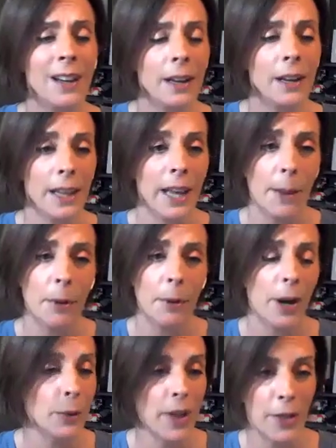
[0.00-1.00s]
to
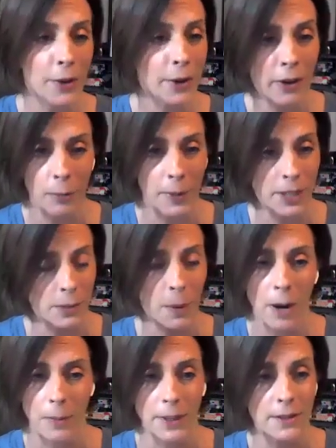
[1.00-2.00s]
collaborate with other government
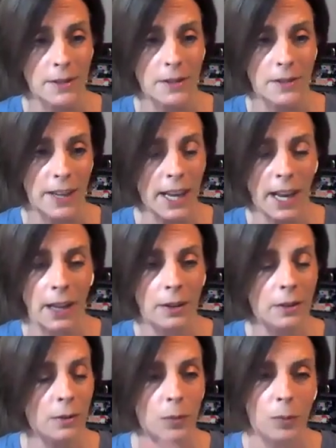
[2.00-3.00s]
departments. They can't
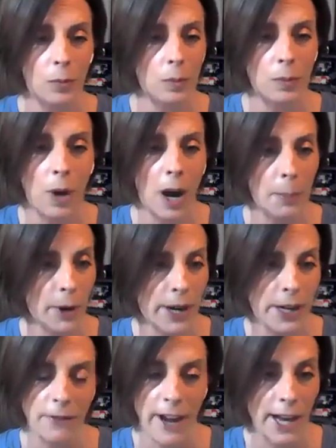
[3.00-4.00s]

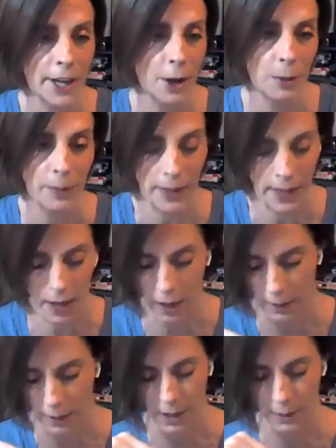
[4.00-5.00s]
operate in a vacuum. They can't
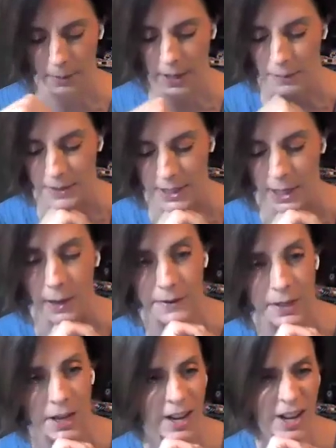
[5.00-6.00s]
operate by
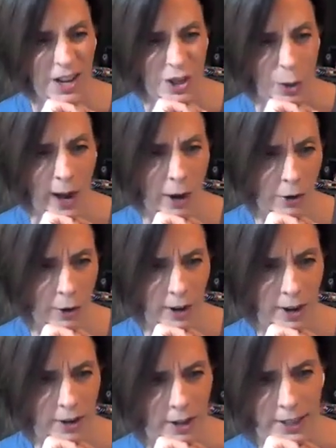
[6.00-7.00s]
themselves. So how
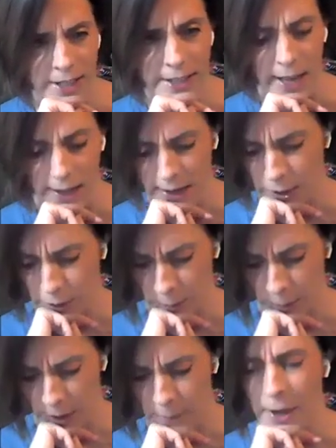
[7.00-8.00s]
critical is that
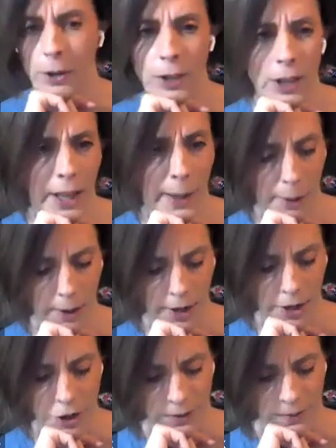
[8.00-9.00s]
interdepartmental
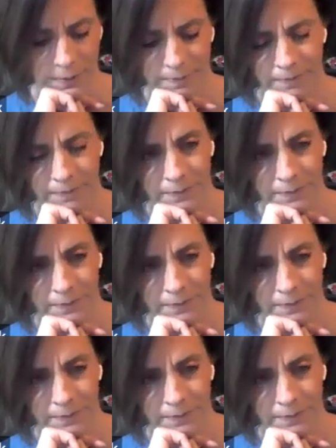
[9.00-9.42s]
collaboration?